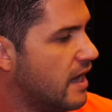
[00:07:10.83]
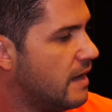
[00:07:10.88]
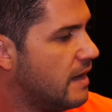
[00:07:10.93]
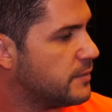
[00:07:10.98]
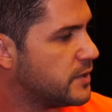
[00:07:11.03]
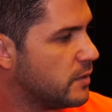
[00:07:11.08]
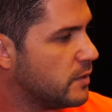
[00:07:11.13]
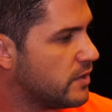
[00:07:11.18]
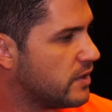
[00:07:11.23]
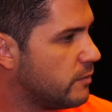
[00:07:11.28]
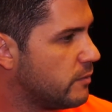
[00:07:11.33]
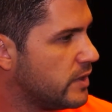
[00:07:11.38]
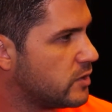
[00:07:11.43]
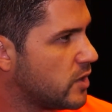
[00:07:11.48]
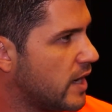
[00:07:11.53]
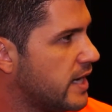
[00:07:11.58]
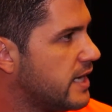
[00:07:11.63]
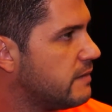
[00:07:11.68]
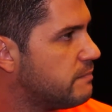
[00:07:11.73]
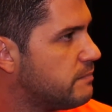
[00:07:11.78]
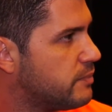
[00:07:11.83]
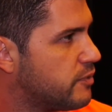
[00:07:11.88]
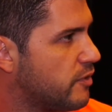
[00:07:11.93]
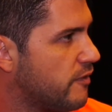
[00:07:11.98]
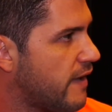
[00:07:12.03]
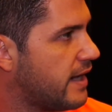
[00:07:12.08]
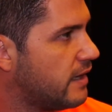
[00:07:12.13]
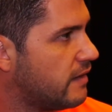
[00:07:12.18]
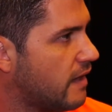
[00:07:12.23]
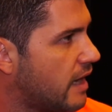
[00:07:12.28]
So we're trying to
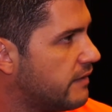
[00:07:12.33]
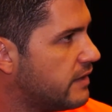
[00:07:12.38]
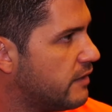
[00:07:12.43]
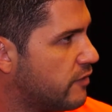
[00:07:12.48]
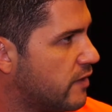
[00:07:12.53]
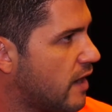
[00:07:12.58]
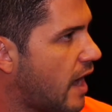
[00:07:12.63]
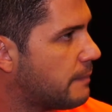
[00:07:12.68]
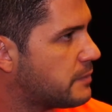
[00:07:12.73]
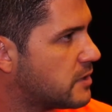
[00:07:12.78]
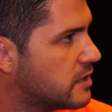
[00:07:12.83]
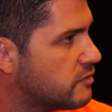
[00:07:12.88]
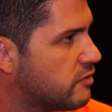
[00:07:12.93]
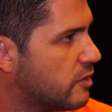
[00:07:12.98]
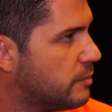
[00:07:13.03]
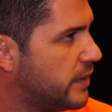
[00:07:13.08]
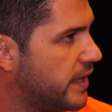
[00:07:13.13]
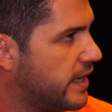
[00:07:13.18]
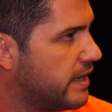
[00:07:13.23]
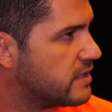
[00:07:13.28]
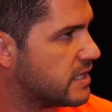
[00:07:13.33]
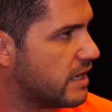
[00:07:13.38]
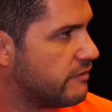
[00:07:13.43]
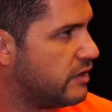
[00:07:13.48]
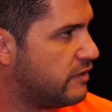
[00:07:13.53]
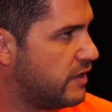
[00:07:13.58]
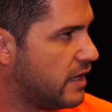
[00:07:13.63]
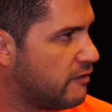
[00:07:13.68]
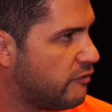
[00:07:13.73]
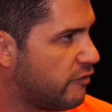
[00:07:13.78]
provide a lot of different options for players,
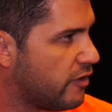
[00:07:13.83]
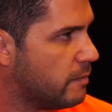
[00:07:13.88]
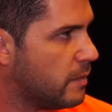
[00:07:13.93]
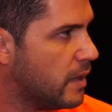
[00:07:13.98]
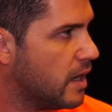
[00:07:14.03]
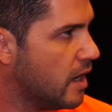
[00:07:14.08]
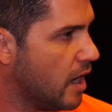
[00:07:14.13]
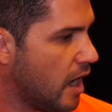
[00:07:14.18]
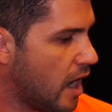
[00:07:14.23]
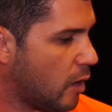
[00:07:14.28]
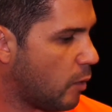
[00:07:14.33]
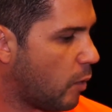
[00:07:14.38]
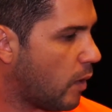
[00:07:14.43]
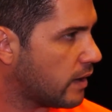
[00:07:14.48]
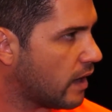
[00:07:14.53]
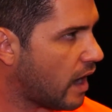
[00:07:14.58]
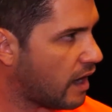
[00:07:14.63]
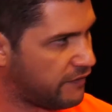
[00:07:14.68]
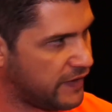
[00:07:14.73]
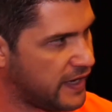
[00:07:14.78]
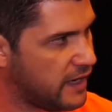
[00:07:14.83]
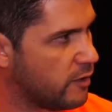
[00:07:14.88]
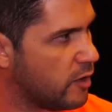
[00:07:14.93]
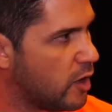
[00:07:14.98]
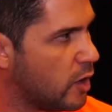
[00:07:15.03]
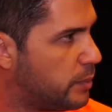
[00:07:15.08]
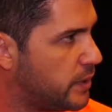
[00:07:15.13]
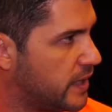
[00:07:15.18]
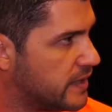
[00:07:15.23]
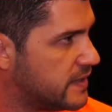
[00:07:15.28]
everything from a one-off
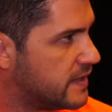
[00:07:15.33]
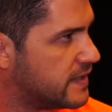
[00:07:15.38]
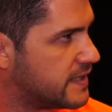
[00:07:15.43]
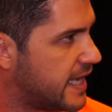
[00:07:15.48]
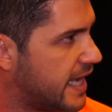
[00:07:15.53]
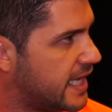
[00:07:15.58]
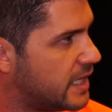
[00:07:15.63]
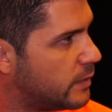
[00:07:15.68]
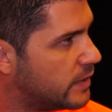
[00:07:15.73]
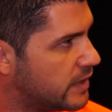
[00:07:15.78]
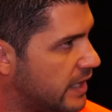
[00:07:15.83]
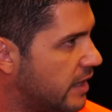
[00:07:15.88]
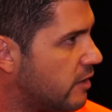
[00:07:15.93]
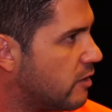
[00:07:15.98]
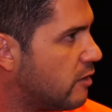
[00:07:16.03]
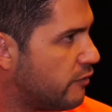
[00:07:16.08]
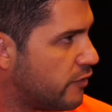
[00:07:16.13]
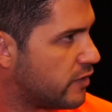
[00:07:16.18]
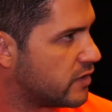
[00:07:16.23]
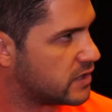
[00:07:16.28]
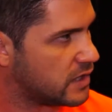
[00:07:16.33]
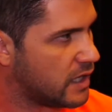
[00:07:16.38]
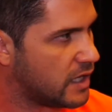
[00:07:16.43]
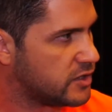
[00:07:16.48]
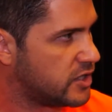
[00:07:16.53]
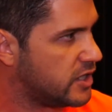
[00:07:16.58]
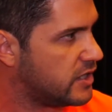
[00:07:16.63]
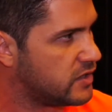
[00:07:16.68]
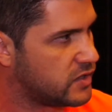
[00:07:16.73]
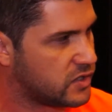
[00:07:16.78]
hero plus a skin when the hero first
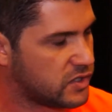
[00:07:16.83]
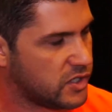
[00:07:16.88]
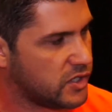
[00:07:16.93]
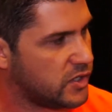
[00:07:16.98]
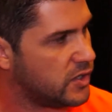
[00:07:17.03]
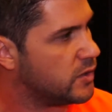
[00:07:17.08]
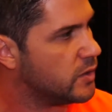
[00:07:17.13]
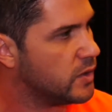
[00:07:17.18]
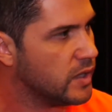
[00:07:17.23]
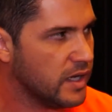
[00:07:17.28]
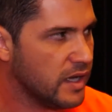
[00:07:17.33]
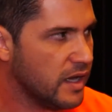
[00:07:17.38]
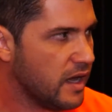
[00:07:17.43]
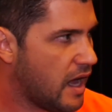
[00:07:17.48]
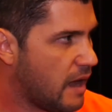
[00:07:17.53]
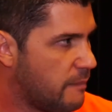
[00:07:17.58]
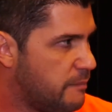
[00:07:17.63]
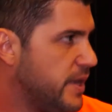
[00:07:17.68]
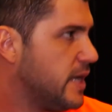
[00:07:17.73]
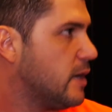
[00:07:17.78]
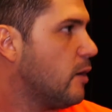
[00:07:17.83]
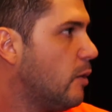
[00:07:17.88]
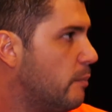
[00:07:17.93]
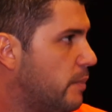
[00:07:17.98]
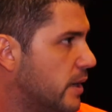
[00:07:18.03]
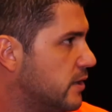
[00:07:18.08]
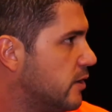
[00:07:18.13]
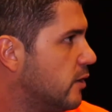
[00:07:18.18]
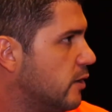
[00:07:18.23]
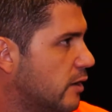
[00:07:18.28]
launches to a big old
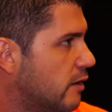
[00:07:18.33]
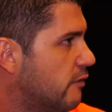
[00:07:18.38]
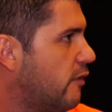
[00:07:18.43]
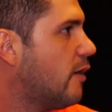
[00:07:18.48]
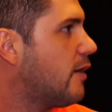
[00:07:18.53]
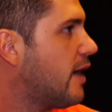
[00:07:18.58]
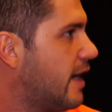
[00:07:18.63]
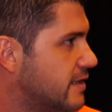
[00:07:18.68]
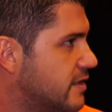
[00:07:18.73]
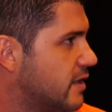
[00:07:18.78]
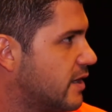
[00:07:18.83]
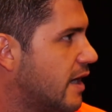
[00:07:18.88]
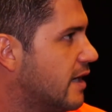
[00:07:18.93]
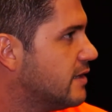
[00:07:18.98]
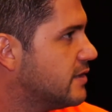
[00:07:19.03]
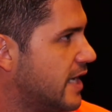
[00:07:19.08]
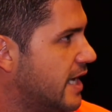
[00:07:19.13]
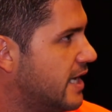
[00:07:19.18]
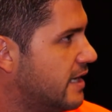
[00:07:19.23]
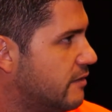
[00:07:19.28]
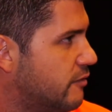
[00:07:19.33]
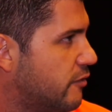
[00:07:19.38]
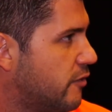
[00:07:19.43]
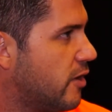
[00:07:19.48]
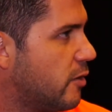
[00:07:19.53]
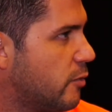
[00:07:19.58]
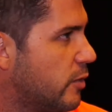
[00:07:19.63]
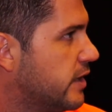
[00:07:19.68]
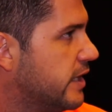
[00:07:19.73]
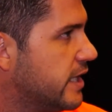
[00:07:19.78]
bundle of all kinds of content
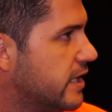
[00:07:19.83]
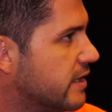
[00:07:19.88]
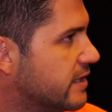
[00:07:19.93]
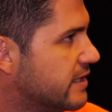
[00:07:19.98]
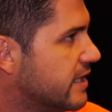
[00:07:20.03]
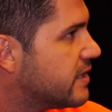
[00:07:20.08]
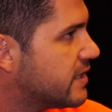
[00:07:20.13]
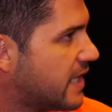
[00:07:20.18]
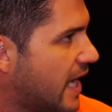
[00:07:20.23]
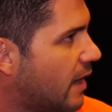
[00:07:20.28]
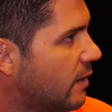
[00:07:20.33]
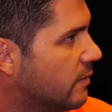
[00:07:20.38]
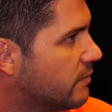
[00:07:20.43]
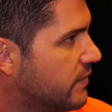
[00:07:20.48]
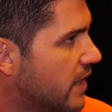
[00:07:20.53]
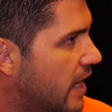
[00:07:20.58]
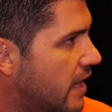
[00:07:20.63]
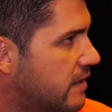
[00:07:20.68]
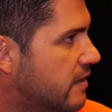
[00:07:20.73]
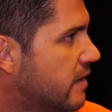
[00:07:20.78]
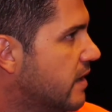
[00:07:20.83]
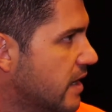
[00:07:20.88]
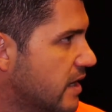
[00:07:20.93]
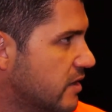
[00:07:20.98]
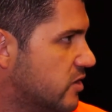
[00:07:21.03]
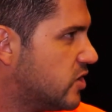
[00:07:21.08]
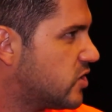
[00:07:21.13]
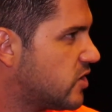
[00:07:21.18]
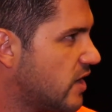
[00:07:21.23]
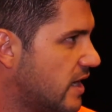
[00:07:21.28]
for a really good discount, and
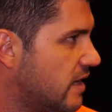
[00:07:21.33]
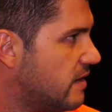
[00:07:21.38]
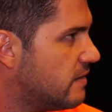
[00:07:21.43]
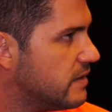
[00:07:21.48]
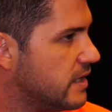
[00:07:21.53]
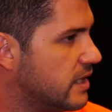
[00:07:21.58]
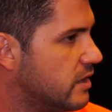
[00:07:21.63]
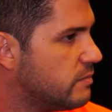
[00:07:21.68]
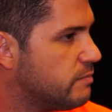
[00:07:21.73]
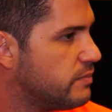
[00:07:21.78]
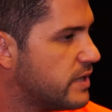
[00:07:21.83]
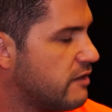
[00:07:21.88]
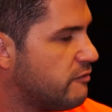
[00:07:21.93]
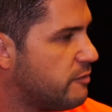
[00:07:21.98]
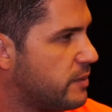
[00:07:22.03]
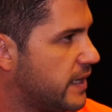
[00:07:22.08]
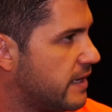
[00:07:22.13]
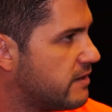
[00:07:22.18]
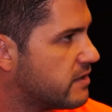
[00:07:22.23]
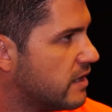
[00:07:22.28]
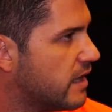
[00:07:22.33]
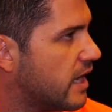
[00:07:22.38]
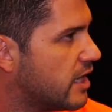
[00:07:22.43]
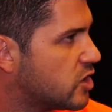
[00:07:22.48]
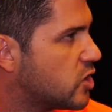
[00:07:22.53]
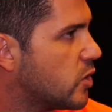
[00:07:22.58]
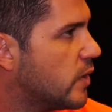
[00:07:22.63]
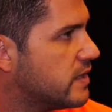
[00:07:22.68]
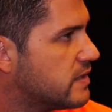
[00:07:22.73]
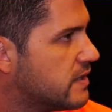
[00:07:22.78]
just trying to give players a lot of
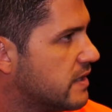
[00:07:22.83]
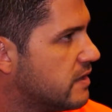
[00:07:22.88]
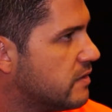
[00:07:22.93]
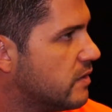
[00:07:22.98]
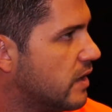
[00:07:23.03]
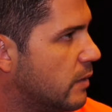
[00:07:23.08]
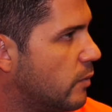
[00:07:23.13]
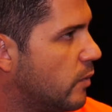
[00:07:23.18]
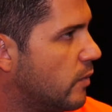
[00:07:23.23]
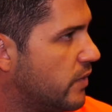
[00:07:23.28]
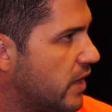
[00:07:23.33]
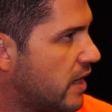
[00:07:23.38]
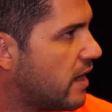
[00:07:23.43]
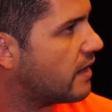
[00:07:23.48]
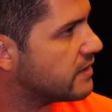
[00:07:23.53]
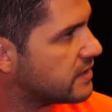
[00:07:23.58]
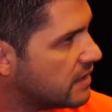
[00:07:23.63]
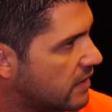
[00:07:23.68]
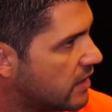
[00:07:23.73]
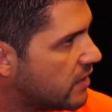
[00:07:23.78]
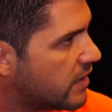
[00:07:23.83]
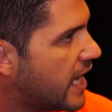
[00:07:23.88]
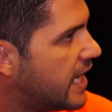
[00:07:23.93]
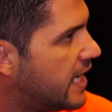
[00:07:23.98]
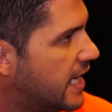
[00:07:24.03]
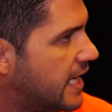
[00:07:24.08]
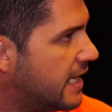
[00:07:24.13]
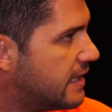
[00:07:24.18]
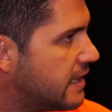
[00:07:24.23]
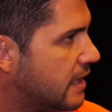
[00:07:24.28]
choice in the content they're
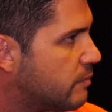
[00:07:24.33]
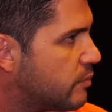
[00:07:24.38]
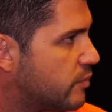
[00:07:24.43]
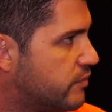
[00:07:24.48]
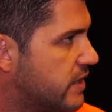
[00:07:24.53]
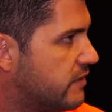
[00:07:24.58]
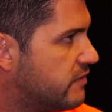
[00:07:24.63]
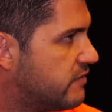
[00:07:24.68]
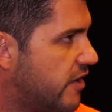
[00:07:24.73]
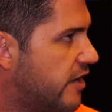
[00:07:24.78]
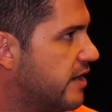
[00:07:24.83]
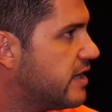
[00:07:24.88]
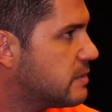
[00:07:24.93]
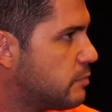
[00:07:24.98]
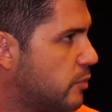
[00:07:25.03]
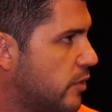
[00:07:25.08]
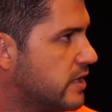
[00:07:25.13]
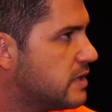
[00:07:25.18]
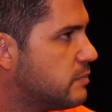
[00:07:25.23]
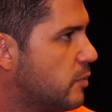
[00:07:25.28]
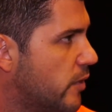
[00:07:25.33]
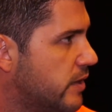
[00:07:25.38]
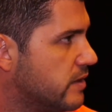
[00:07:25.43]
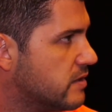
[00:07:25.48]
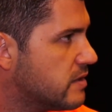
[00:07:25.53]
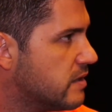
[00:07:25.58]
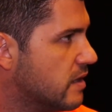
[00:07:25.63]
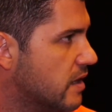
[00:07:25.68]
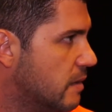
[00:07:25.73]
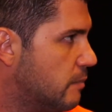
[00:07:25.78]
getting and the various price
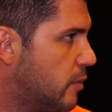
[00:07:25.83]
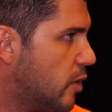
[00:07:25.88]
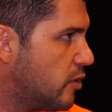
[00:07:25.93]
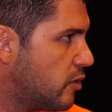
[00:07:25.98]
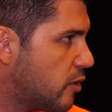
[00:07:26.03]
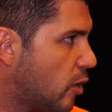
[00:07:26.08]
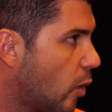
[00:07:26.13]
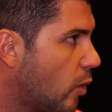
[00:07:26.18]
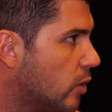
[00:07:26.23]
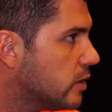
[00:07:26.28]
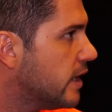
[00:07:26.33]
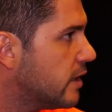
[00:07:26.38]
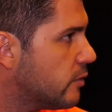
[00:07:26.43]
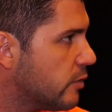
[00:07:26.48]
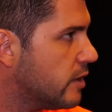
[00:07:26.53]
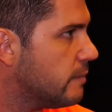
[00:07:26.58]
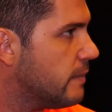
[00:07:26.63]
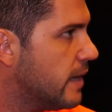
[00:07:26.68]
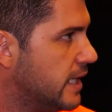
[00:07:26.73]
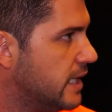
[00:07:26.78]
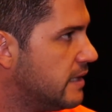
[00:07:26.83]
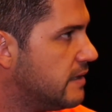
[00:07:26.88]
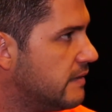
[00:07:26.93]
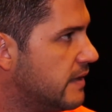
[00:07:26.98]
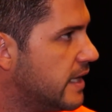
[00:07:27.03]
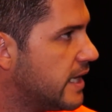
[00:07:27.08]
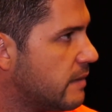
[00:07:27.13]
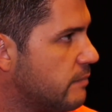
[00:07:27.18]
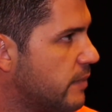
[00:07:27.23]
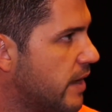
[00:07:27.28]
points, both gold and real money that
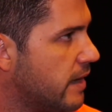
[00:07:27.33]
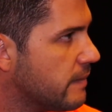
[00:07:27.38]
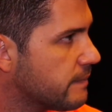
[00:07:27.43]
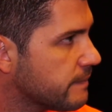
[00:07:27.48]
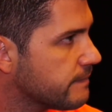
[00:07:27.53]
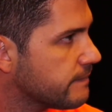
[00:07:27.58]
they can pay.